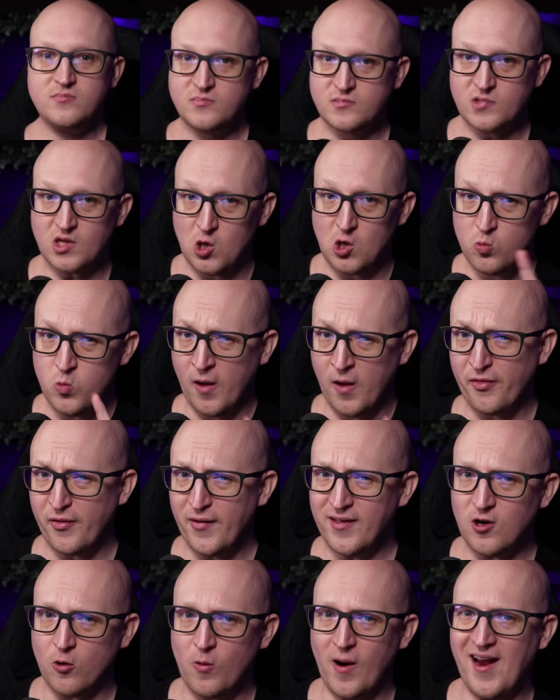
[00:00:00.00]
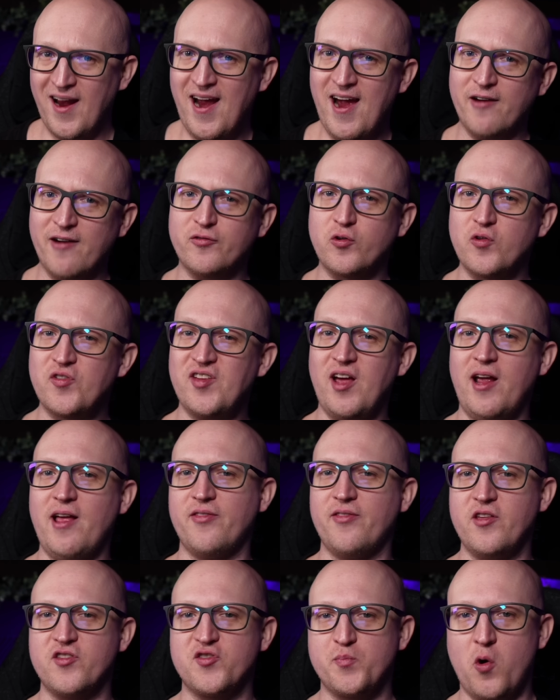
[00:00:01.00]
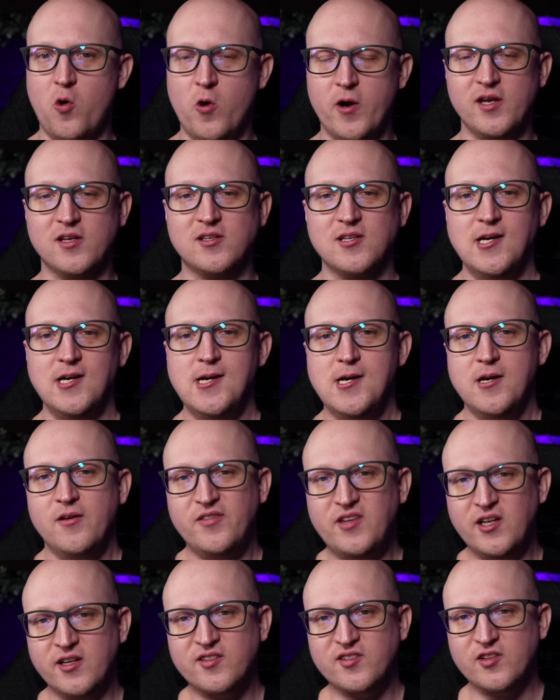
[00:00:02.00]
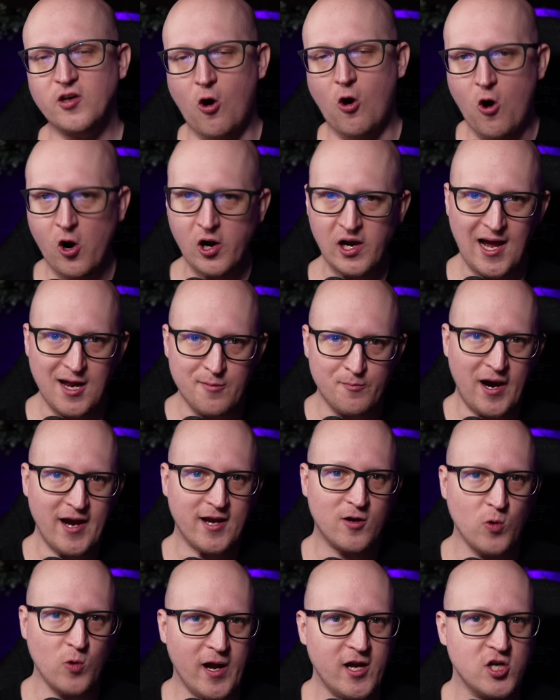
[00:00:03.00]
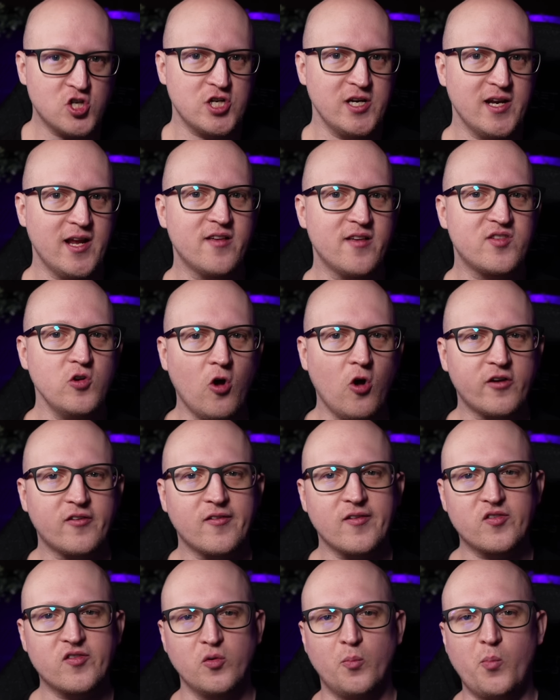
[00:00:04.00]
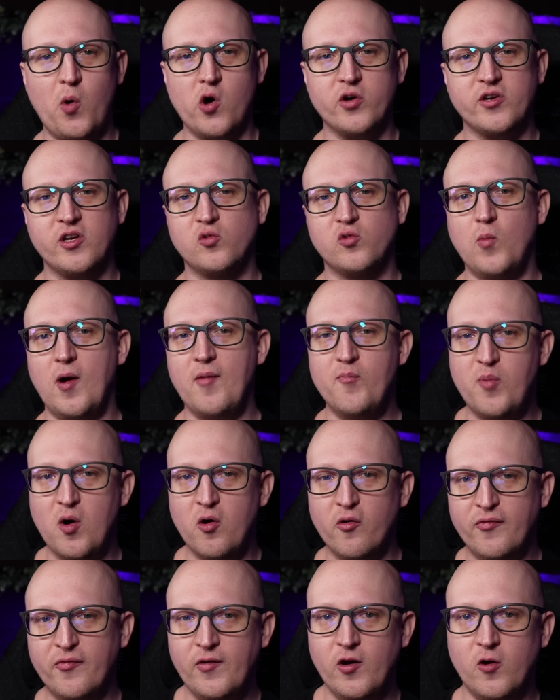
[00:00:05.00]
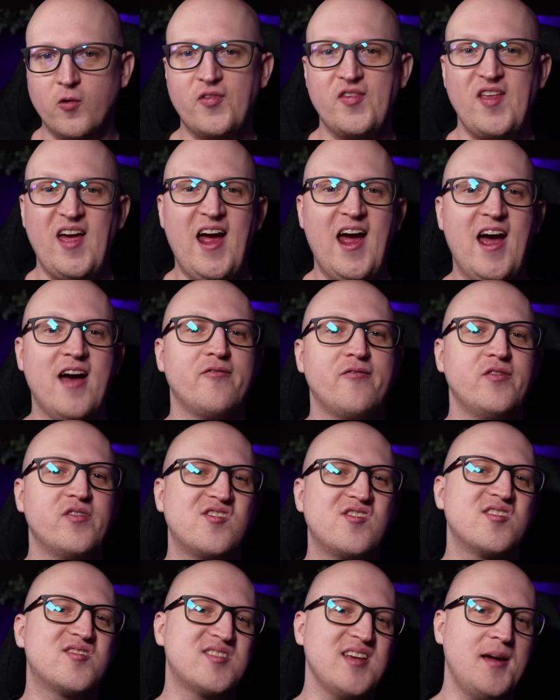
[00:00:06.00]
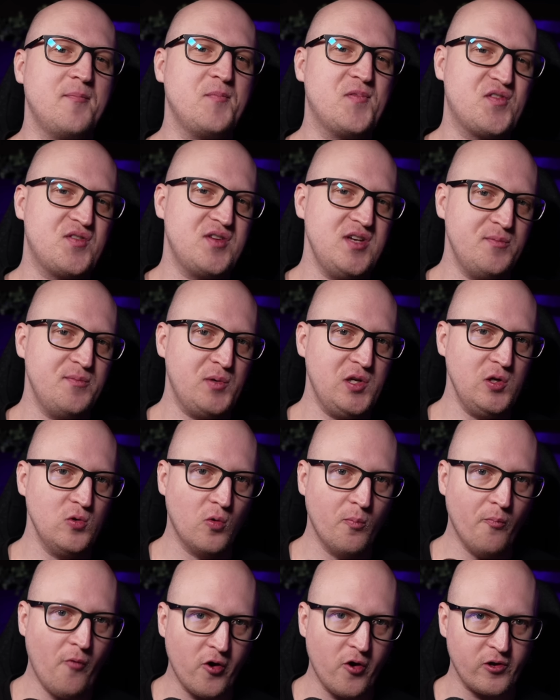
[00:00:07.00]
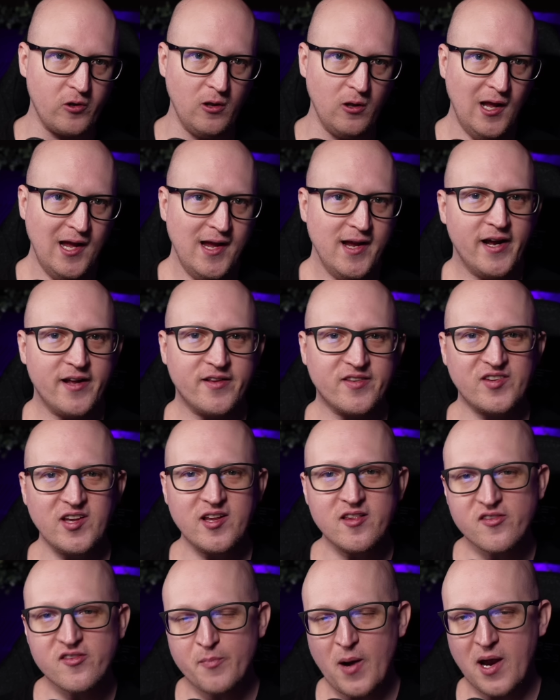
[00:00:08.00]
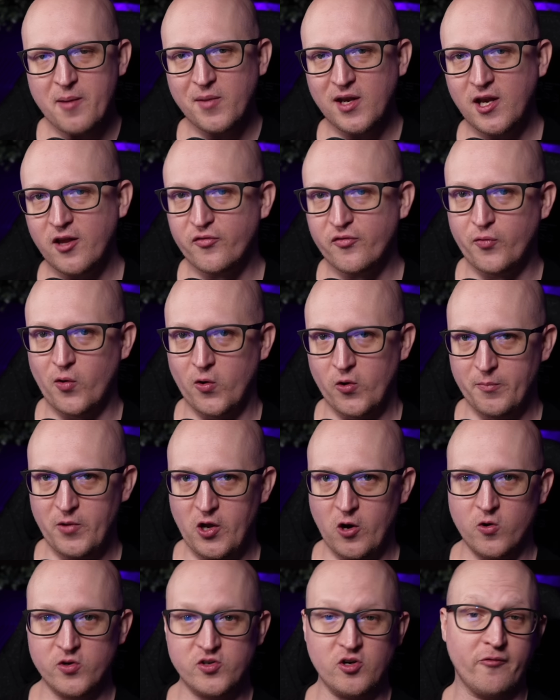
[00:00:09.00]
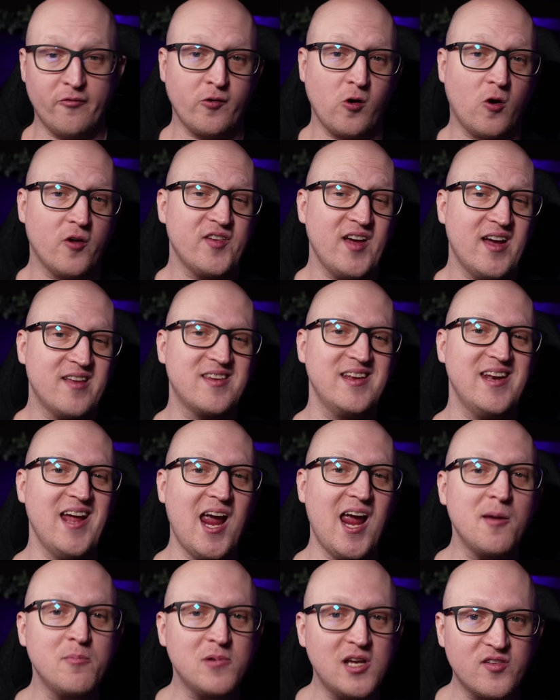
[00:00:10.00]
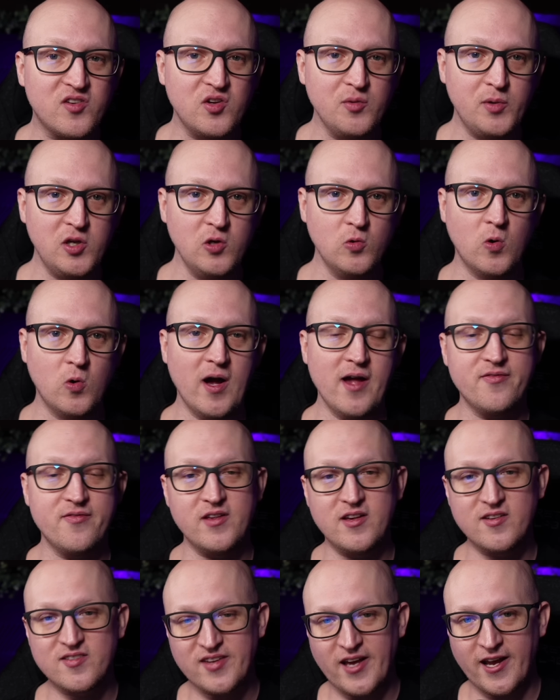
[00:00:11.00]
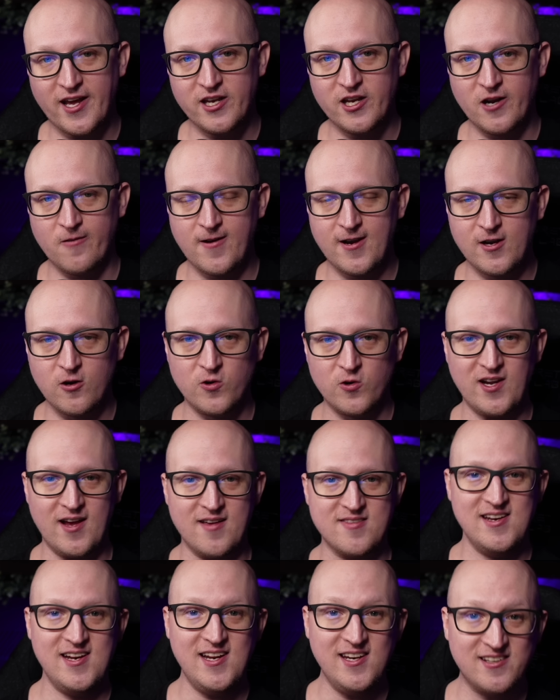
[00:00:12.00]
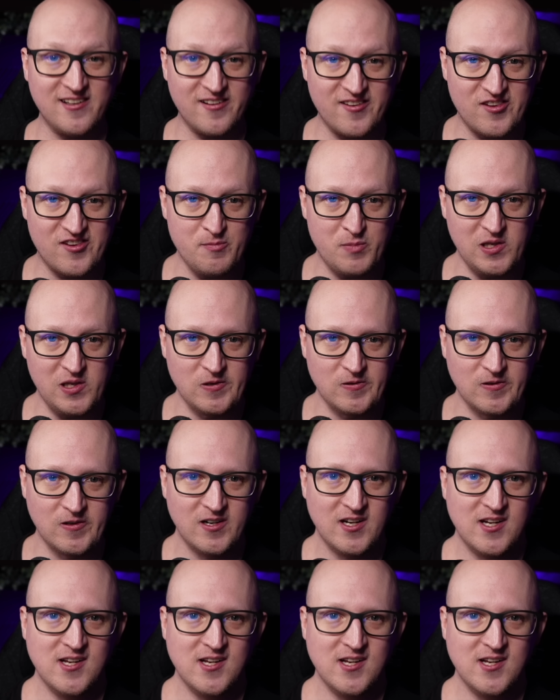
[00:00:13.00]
One thing though I have to say at this point, this online migration is not supported when both nodes haven't the same CPU model. And since my Midis Forum node of course has an AMD CPU and the secondary node has an Intel CPU,